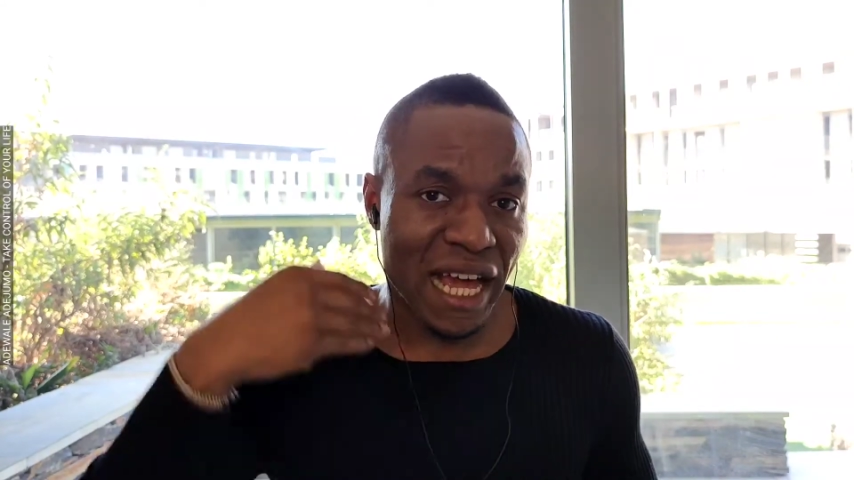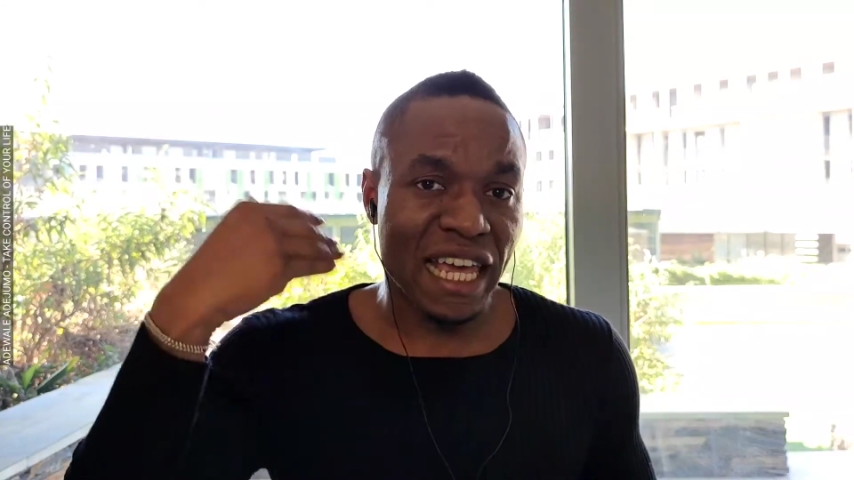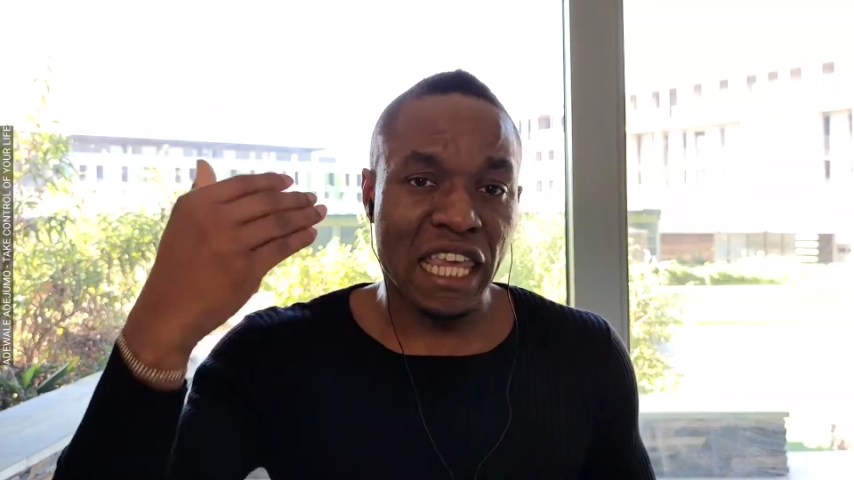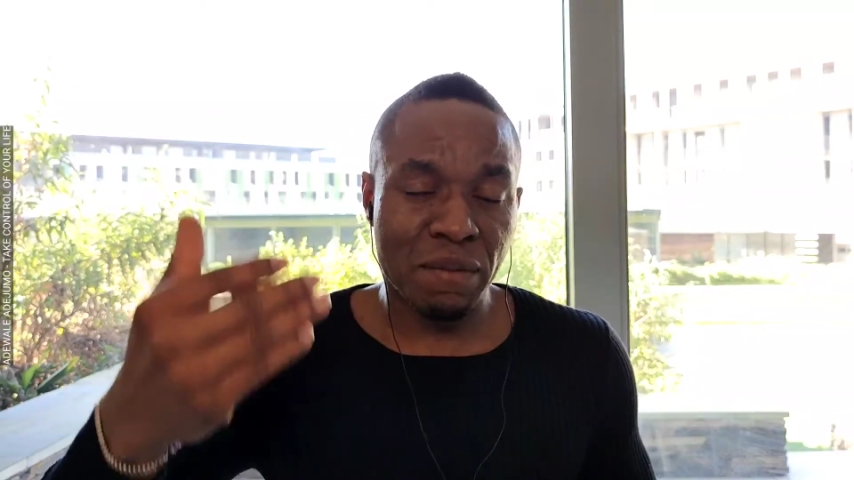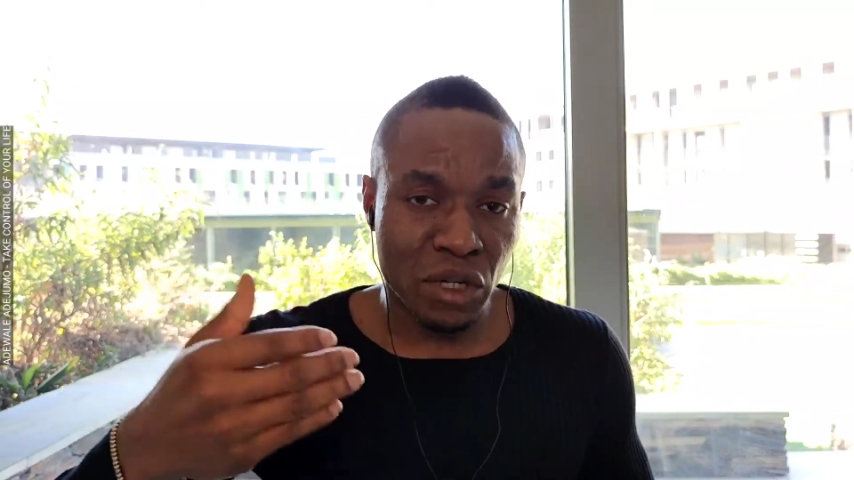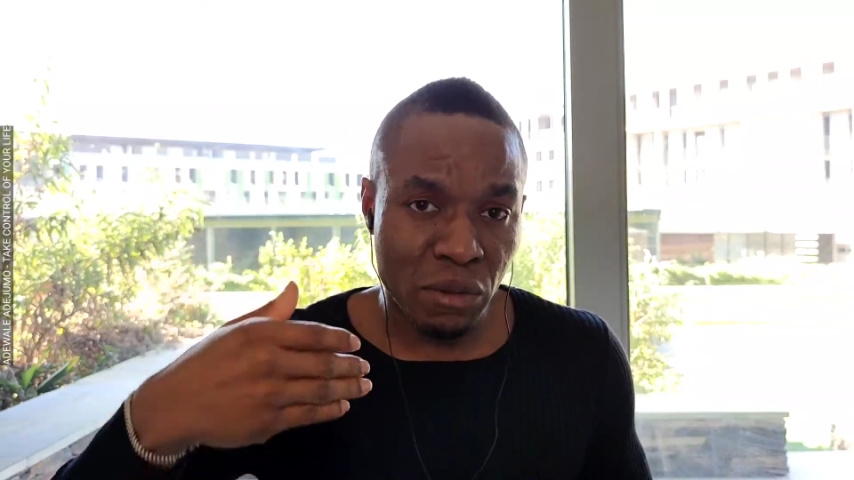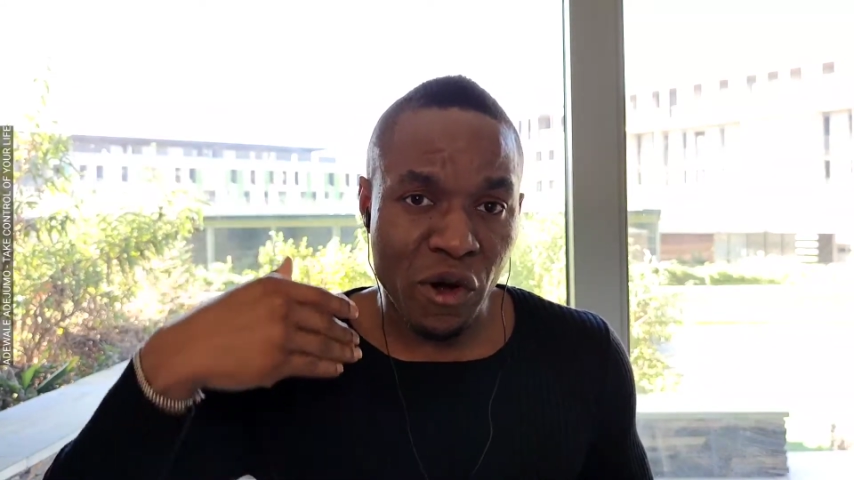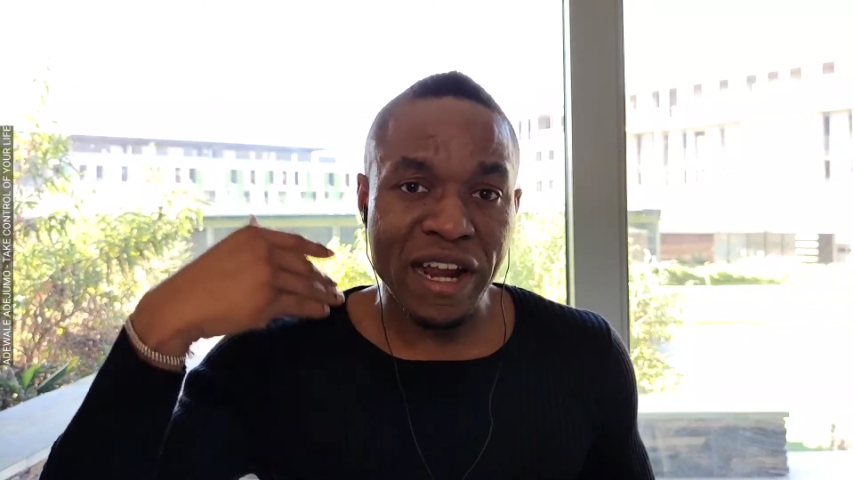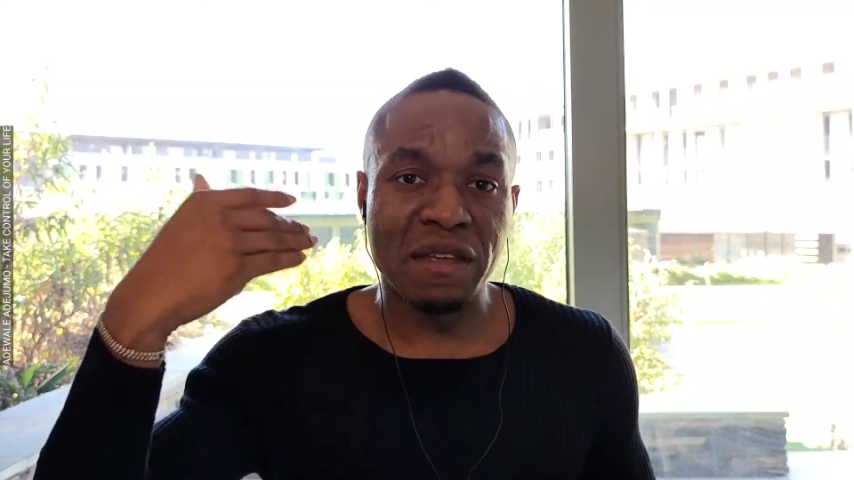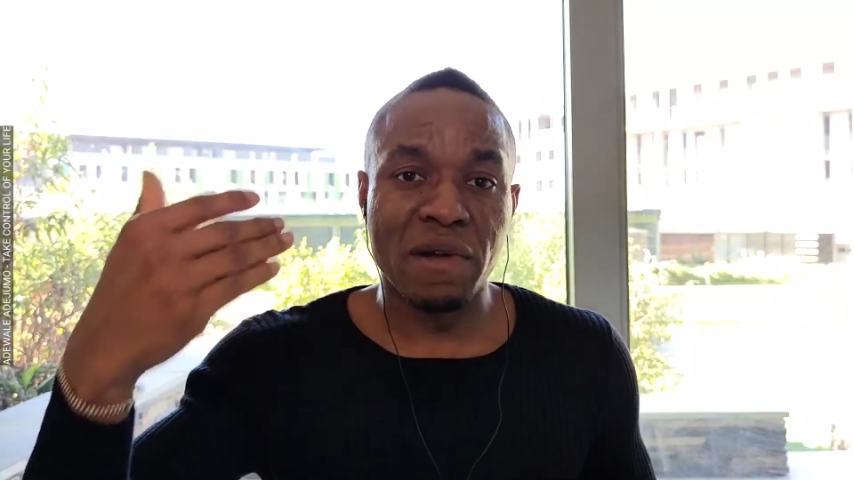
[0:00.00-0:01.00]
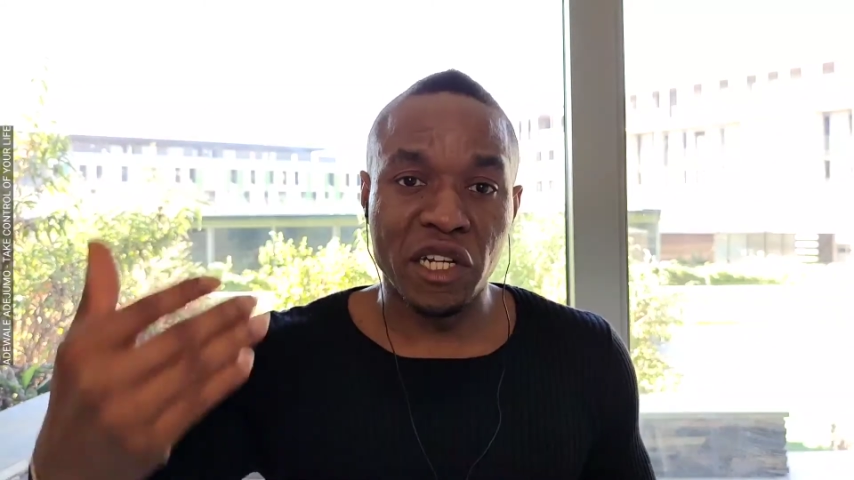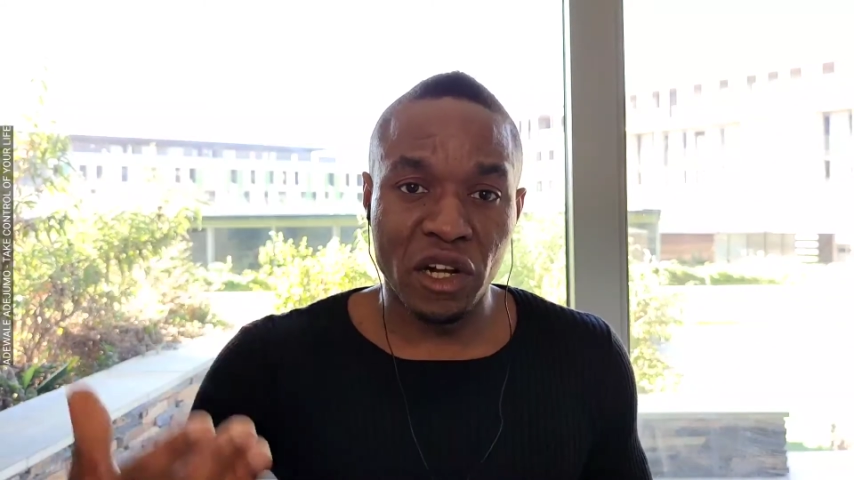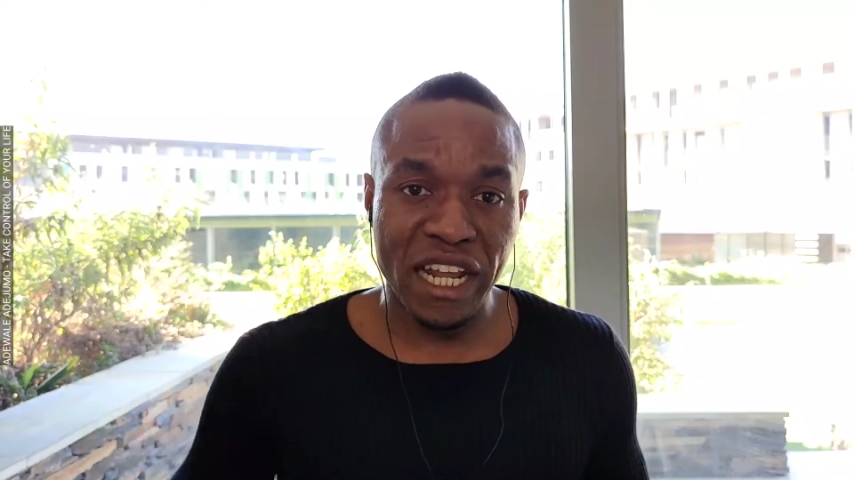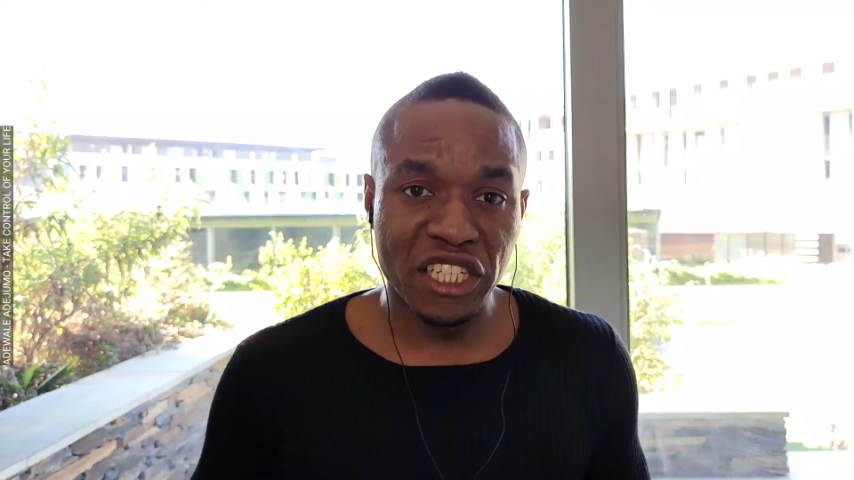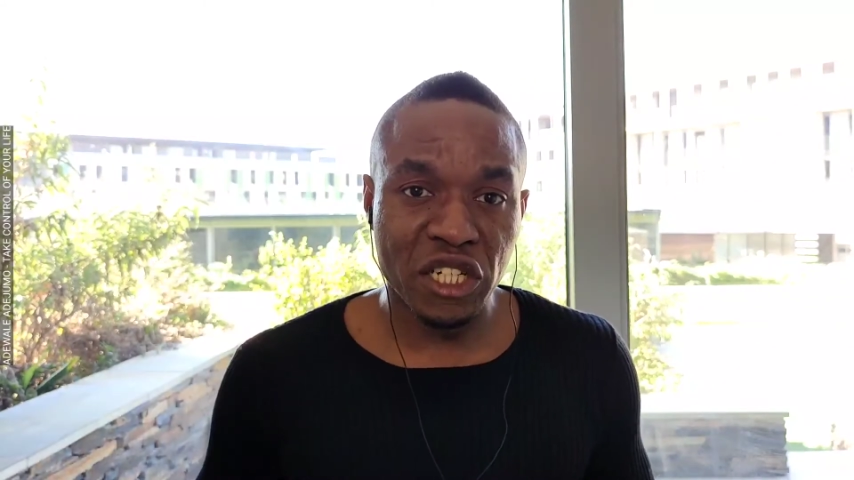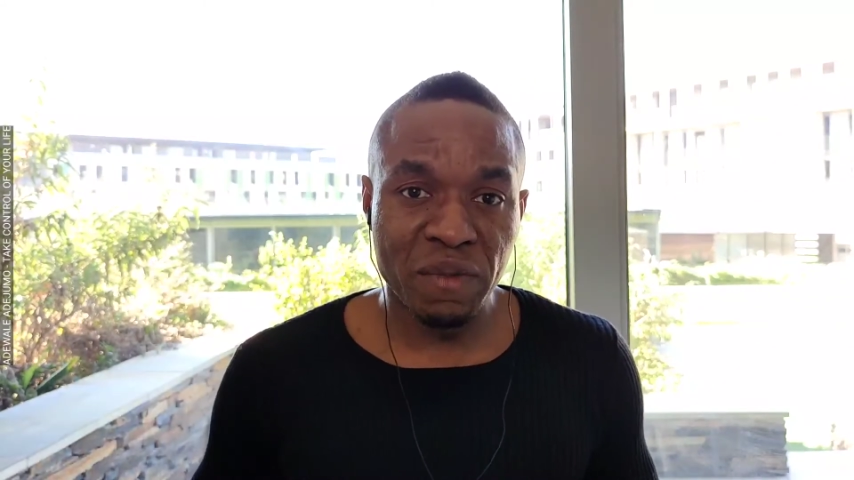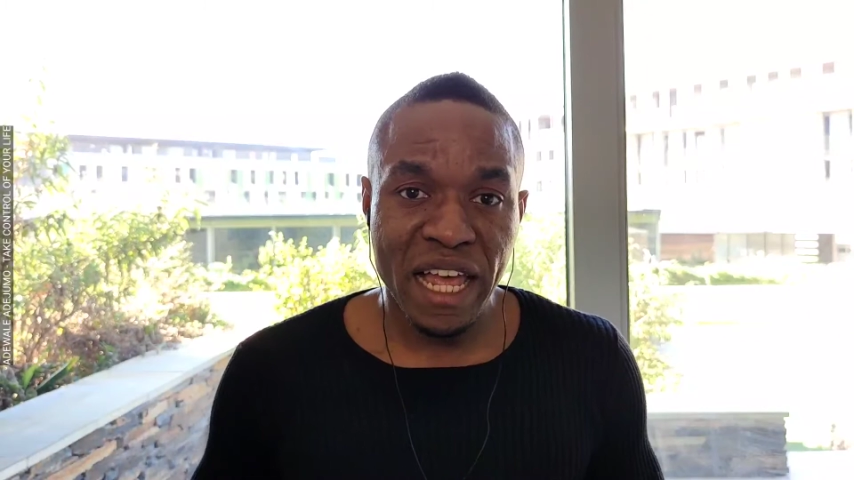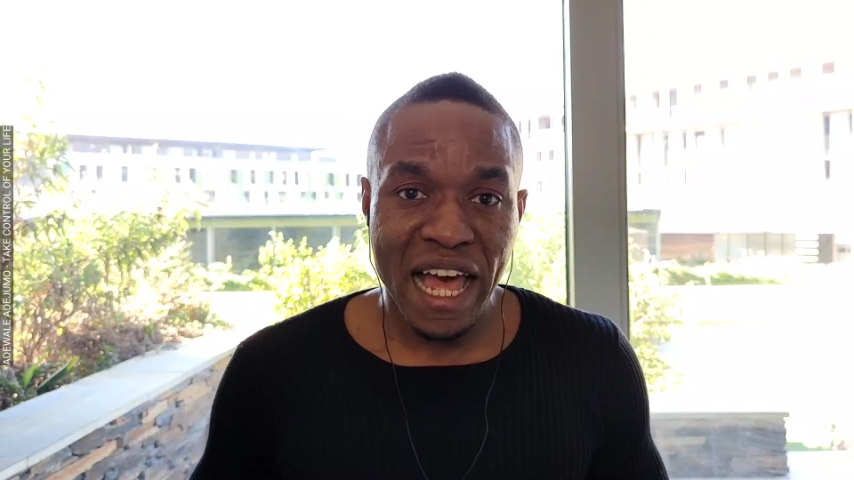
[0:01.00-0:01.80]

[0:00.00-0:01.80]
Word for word: I keep on upgrading my knowledge.